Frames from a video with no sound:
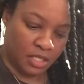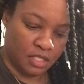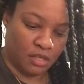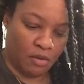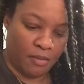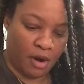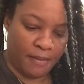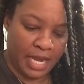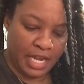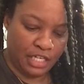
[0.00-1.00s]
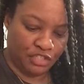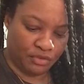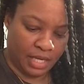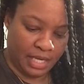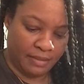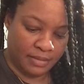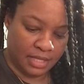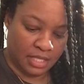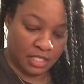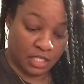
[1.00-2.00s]
So Mermaid Dreams
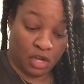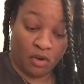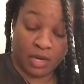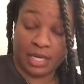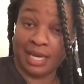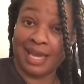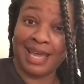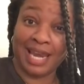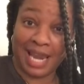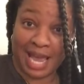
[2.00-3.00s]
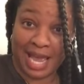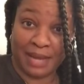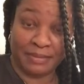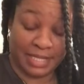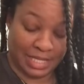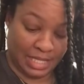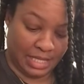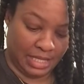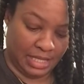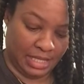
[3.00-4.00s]
is coconut and lime
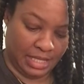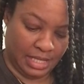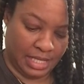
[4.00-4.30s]
scented.